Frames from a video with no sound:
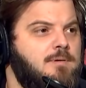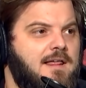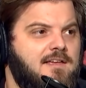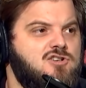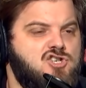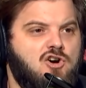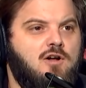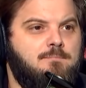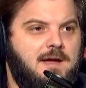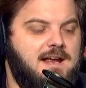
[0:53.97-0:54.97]
but I think
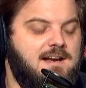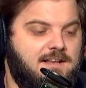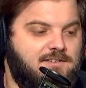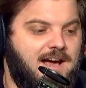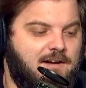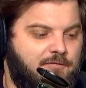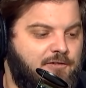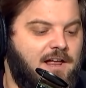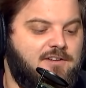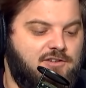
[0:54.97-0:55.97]
Sean Payton is kind of
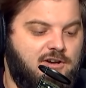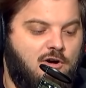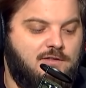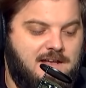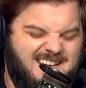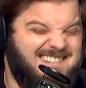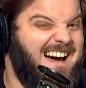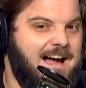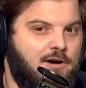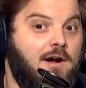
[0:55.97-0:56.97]
flexing on the
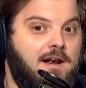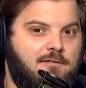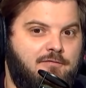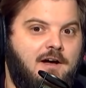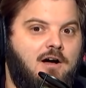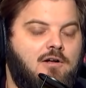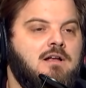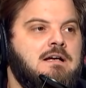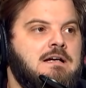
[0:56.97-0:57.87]
entire NFL